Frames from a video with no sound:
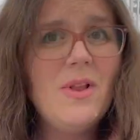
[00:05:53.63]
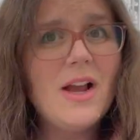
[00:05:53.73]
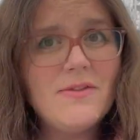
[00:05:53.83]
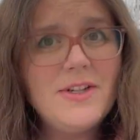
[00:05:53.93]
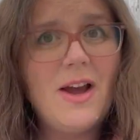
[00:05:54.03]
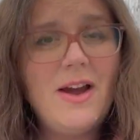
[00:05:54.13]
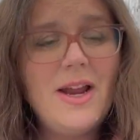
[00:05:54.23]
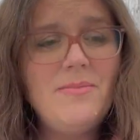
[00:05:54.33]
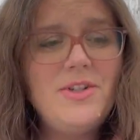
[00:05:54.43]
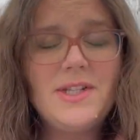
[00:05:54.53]
lack of
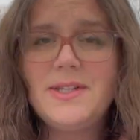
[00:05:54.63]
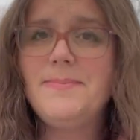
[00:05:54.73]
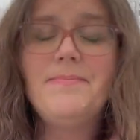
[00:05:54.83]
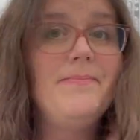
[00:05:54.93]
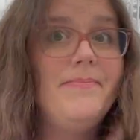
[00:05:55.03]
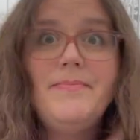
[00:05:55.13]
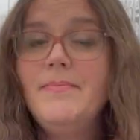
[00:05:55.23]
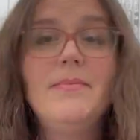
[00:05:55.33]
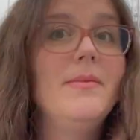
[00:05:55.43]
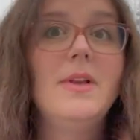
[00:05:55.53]
time, just
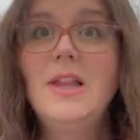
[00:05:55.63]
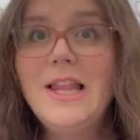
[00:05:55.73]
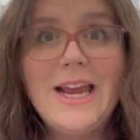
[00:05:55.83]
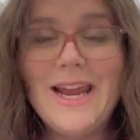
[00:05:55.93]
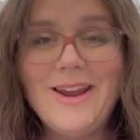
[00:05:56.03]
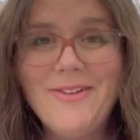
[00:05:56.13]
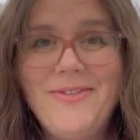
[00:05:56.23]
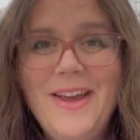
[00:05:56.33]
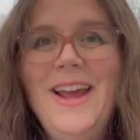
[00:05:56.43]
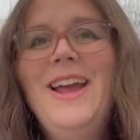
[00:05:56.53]

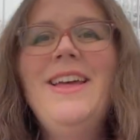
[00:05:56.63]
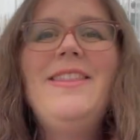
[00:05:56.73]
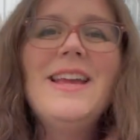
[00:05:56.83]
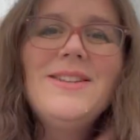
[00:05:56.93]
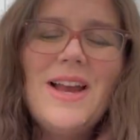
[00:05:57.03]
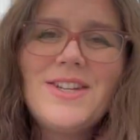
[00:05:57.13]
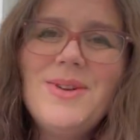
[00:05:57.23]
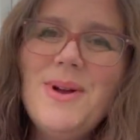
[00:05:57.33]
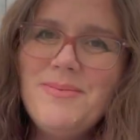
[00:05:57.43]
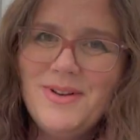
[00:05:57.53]
life, things actually
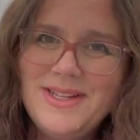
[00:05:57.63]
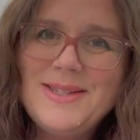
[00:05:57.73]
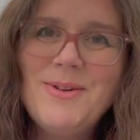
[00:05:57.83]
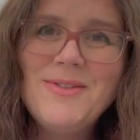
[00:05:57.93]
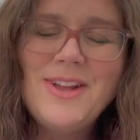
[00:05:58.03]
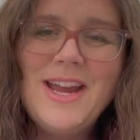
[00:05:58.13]
went pretty smoothly,